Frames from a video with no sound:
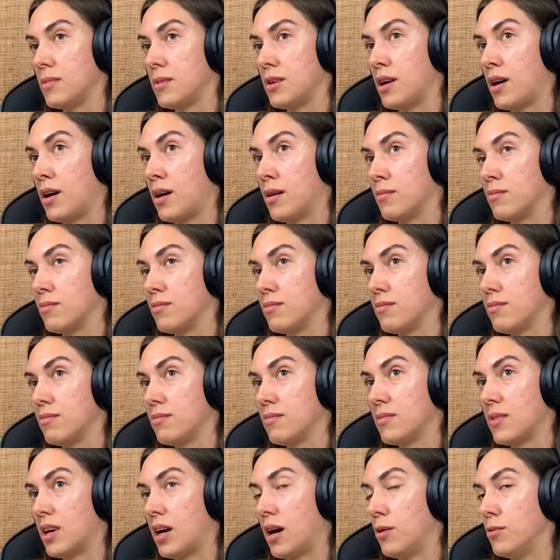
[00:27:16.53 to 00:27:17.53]
Yeah,
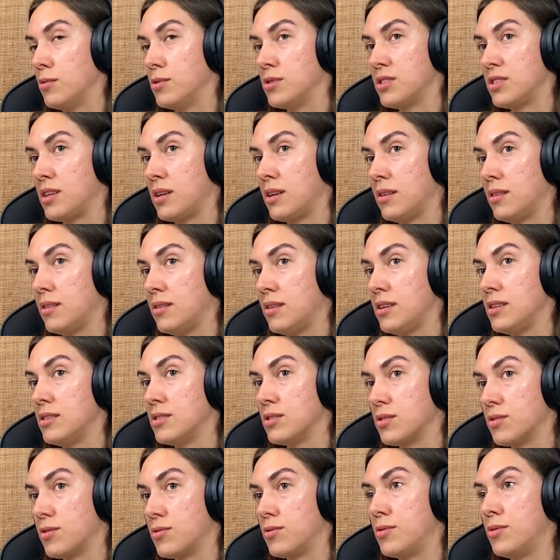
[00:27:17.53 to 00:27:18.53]
I would say
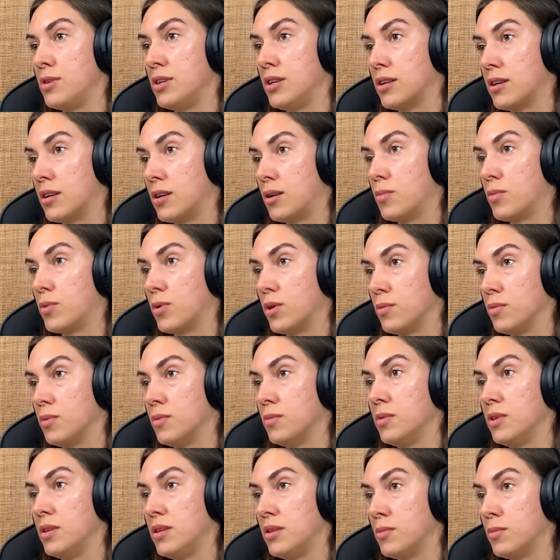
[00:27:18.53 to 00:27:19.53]
these three are
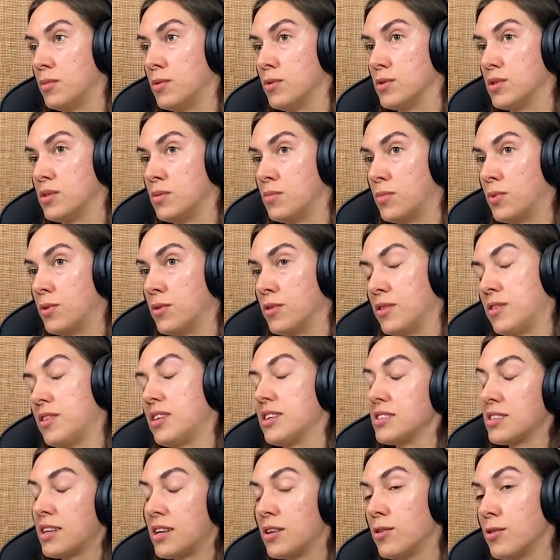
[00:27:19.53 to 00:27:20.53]
probably the most important
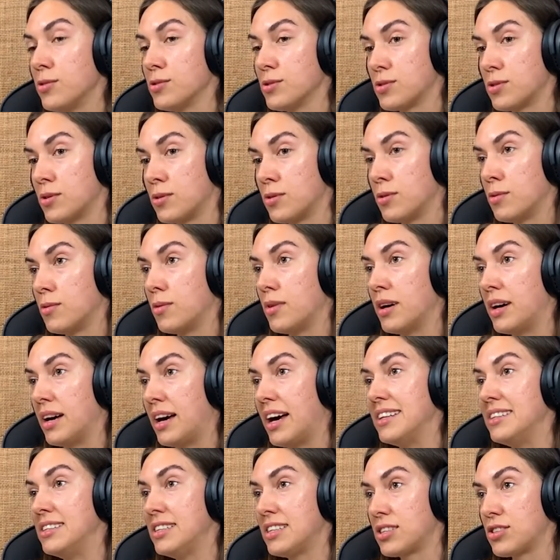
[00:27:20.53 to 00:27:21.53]
things. And also uh,
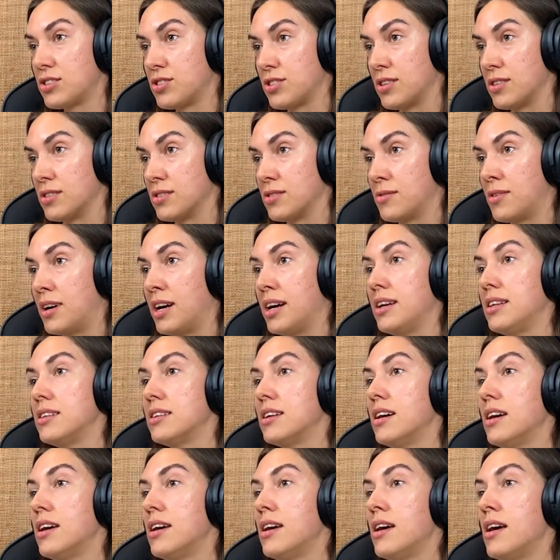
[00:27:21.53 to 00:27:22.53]
addictions,
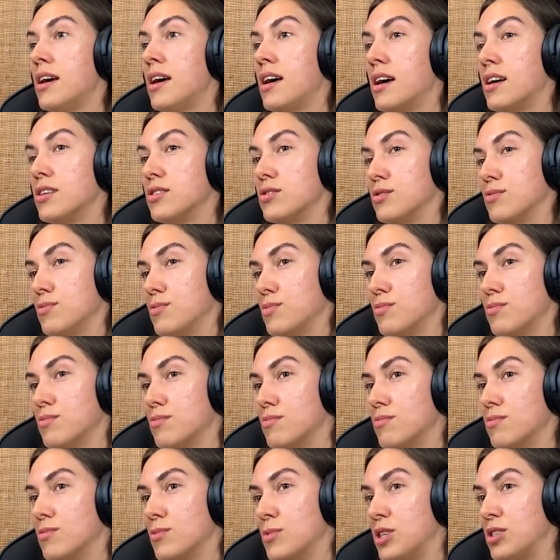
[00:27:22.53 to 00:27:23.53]
right?
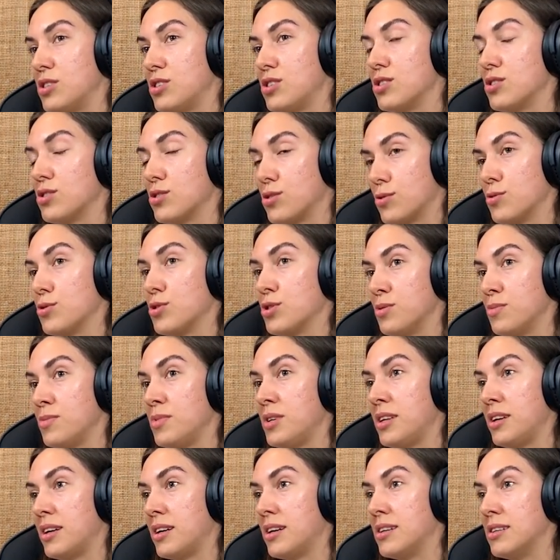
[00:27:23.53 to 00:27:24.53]
Which social
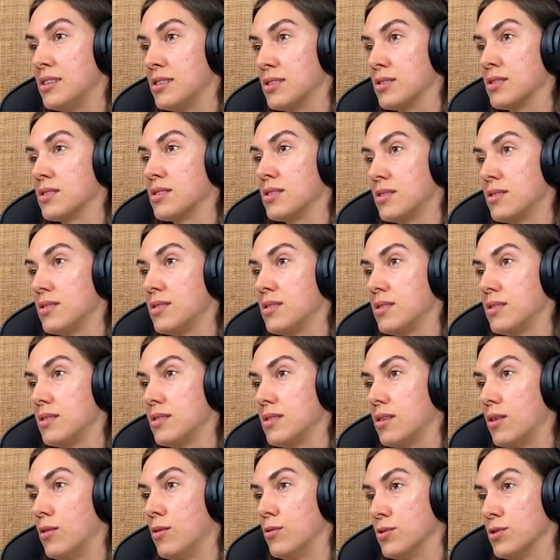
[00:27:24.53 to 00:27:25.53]
media is
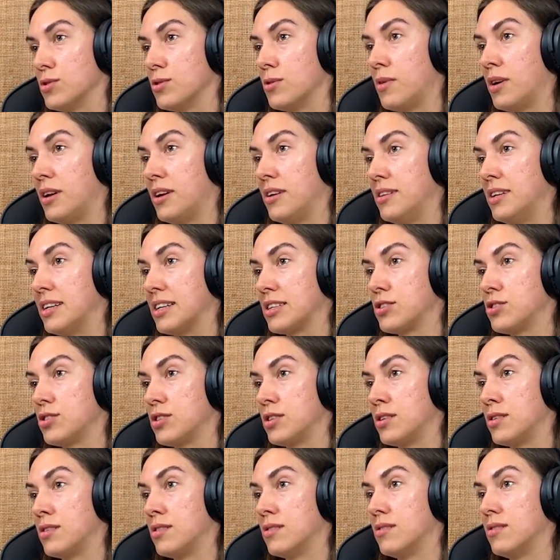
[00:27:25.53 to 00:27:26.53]
also an
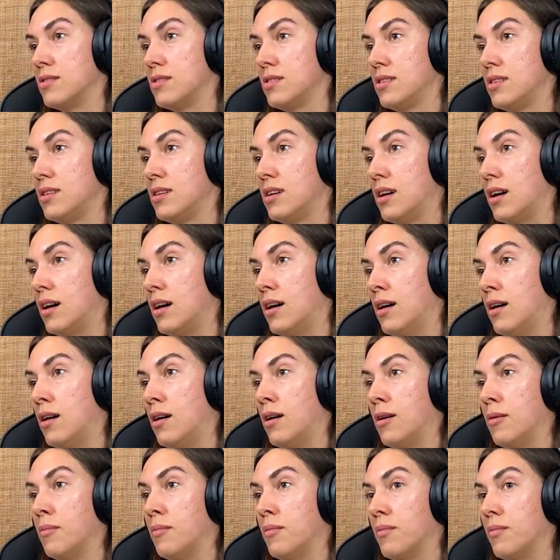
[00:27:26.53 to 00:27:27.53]
addiction.
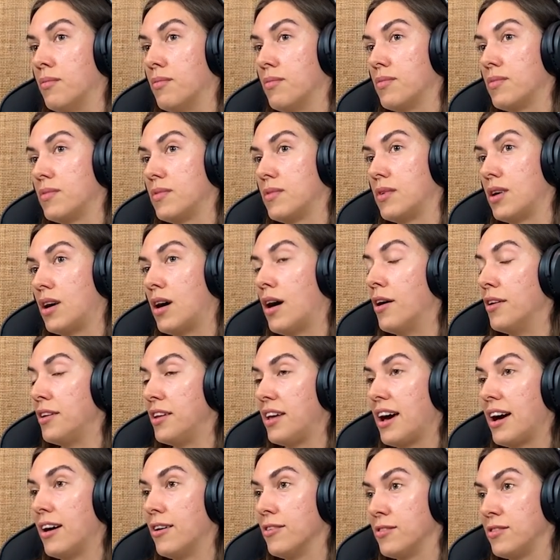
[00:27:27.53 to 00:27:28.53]
Um,
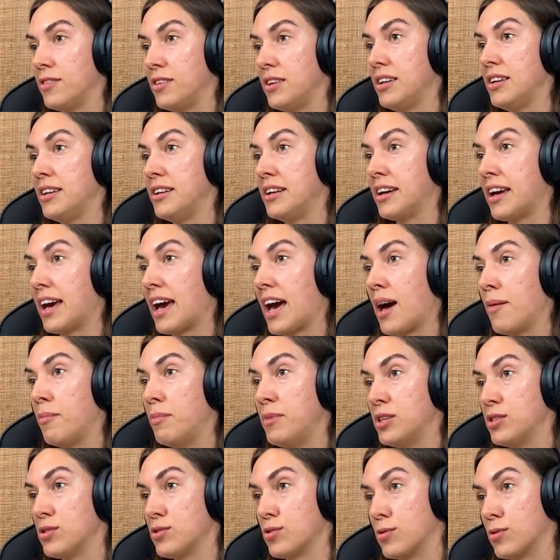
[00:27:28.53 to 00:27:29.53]
unhealthy eating
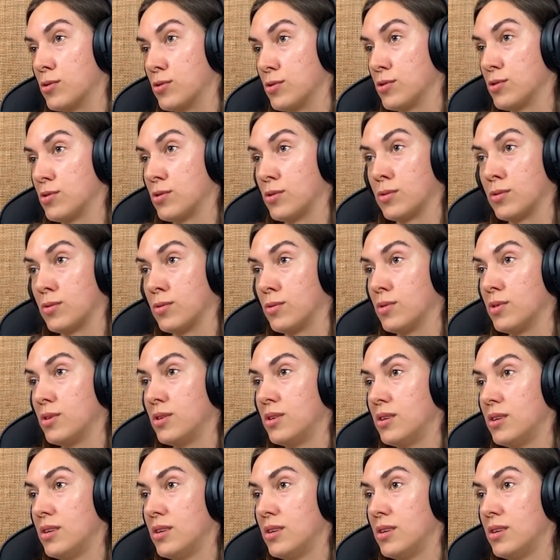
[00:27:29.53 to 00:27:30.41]
habits also